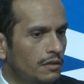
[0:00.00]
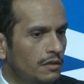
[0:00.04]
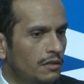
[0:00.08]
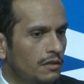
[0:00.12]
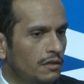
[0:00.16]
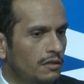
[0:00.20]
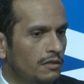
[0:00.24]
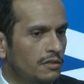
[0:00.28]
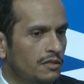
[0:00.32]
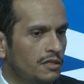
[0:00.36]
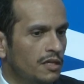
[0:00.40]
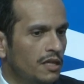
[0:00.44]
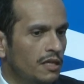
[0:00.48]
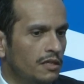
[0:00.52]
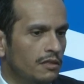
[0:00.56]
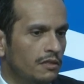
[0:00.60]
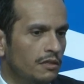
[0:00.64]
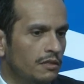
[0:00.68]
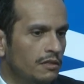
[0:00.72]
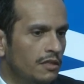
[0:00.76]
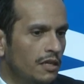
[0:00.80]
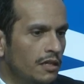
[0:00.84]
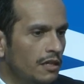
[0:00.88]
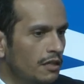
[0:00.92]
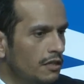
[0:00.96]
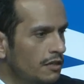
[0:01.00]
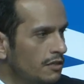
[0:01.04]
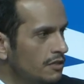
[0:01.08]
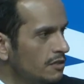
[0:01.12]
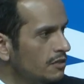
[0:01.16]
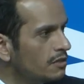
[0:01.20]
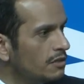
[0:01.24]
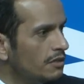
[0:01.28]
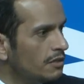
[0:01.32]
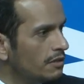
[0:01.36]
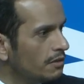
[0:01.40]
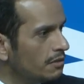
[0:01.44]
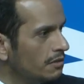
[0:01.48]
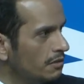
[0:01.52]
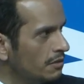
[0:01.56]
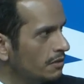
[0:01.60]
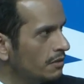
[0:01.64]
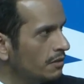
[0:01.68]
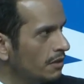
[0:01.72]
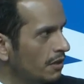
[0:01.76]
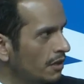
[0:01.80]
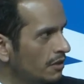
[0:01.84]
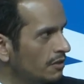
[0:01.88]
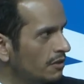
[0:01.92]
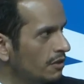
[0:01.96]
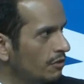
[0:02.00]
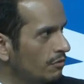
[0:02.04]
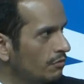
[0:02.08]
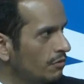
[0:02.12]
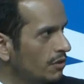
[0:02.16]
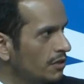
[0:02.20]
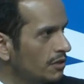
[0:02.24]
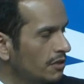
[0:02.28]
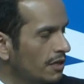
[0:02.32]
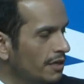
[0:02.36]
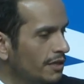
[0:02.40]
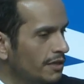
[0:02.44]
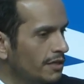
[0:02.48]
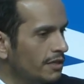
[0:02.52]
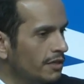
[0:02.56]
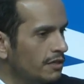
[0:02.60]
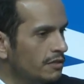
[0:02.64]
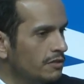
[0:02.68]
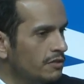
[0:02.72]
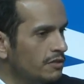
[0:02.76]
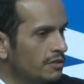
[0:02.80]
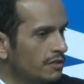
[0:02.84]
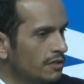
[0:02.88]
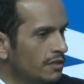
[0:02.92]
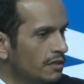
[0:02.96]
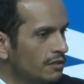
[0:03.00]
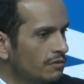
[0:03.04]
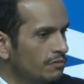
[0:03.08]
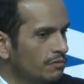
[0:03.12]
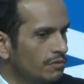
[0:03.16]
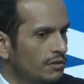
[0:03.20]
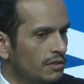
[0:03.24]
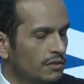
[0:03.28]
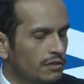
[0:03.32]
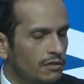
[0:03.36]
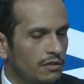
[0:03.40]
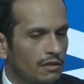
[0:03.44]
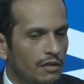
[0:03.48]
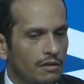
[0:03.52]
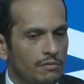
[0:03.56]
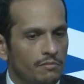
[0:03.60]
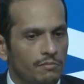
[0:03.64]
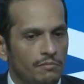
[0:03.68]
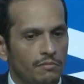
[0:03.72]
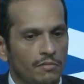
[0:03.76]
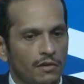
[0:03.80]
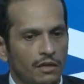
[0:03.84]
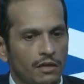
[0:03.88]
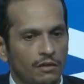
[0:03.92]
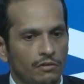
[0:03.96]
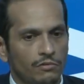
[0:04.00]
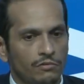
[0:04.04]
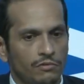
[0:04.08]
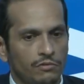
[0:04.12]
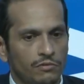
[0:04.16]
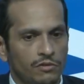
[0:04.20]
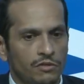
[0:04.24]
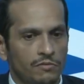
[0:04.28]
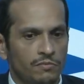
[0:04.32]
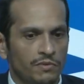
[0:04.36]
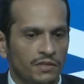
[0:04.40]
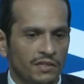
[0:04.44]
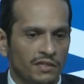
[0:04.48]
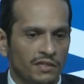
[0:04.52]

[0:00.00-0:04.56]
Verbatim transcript: it's handled, at least in, in, Qatar, what I can see and what I'm allowed to speak